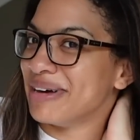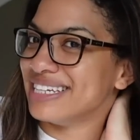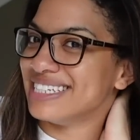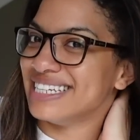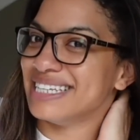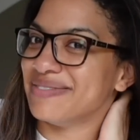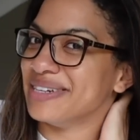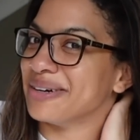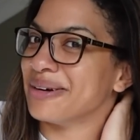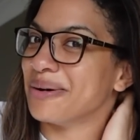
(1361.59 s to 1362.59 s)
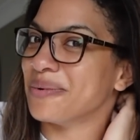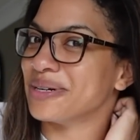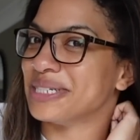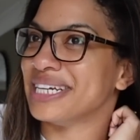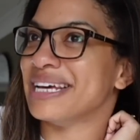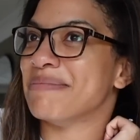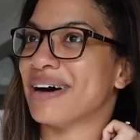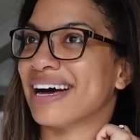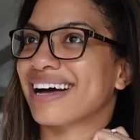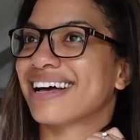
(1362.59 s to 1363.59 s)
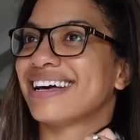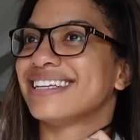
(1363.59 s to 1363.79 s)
editing this video like watching it back